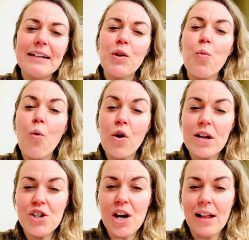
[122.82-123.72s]
the water
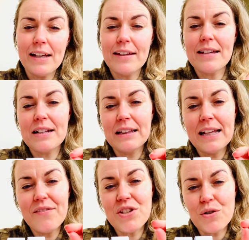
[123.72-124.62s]
jelly that
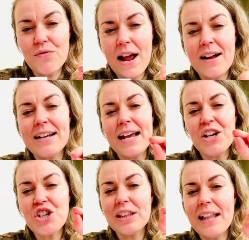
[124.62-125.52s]
lives around
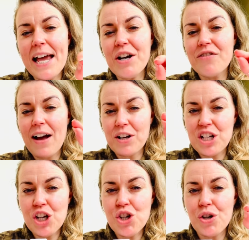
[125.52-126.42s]
each layer of our
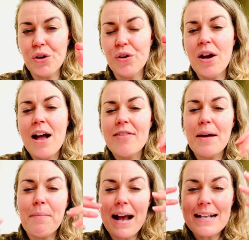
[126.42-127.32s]
tissue that
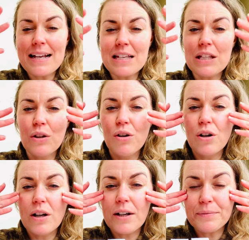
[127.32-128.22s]
makes us
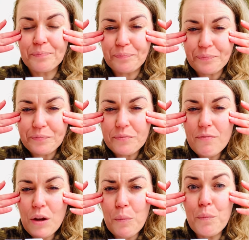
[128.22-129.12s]
look
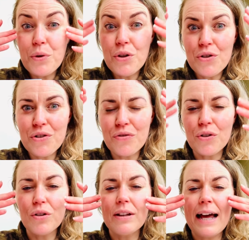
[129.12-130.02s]

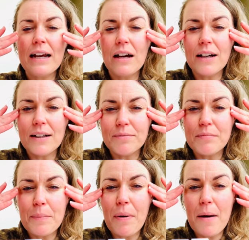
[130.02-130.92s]
beautiful, like
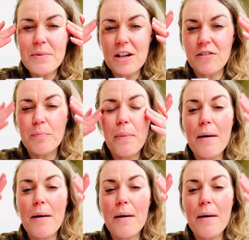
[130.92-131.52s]
it pops out